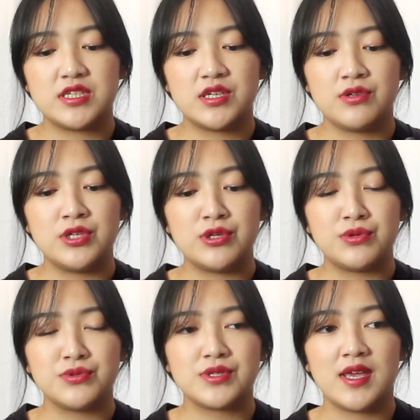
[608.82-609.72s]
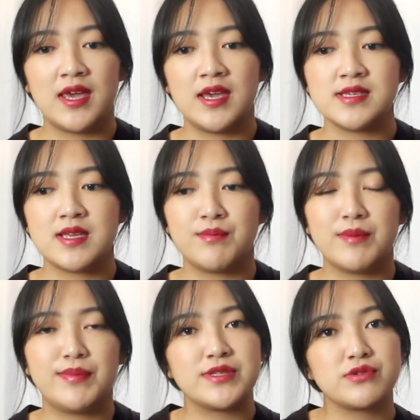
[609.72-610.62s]
to use a
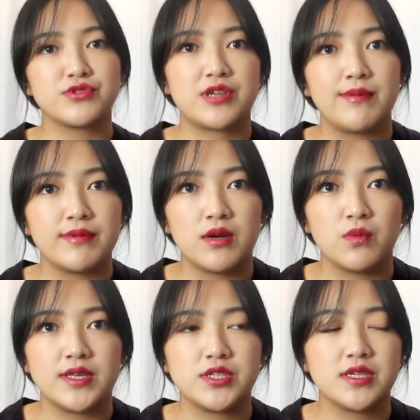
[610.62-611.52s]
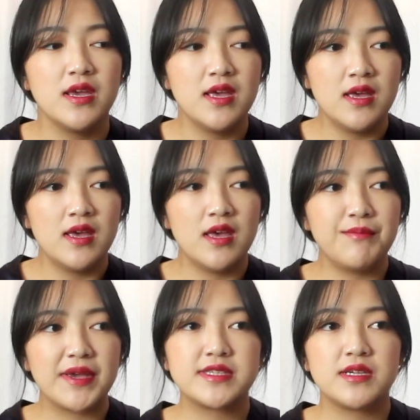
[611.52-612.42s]
separate pencil and sharpener, which
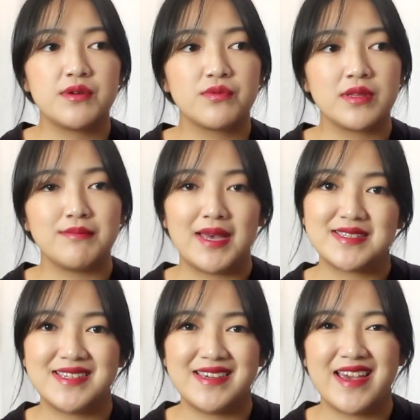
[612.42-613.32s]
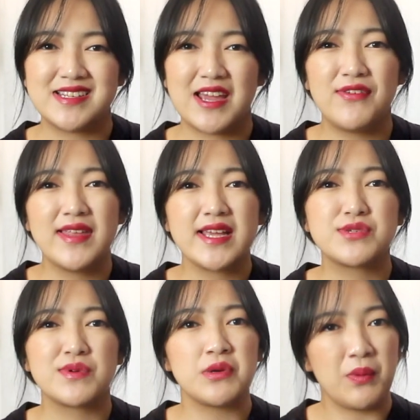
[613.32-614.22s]
makes it really messy, and I feel like
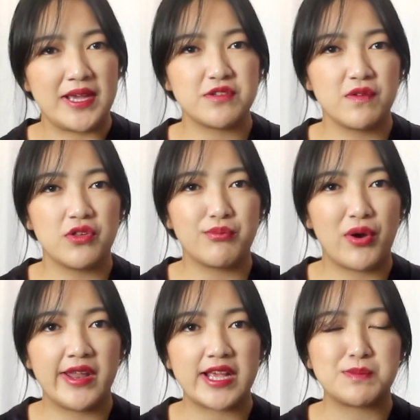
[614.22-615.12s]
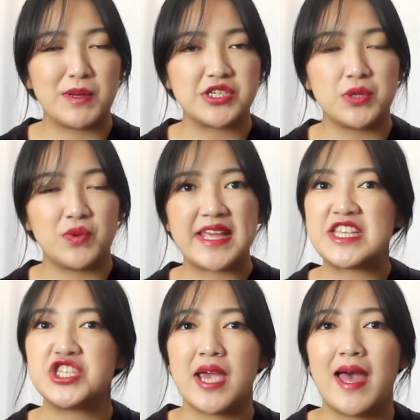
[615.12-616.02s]
it's really wasteful of the product, especially when they
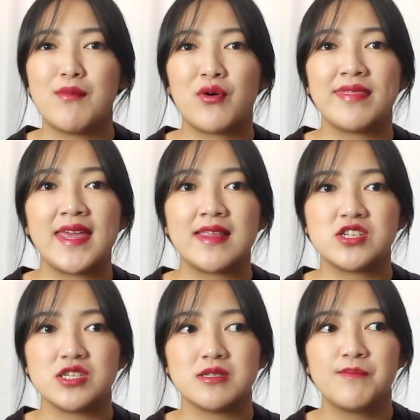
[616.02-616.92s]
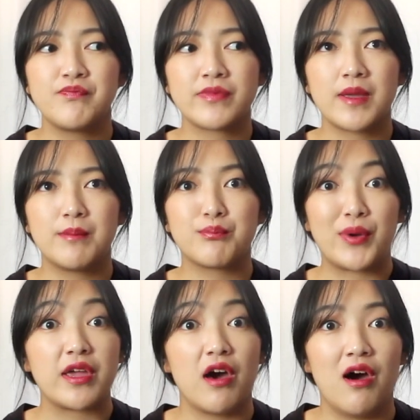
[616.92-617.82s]
jam or they just
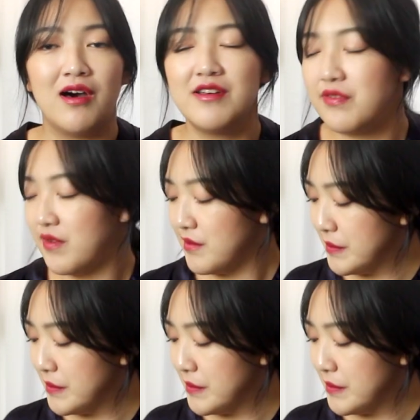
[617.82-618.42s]
break off.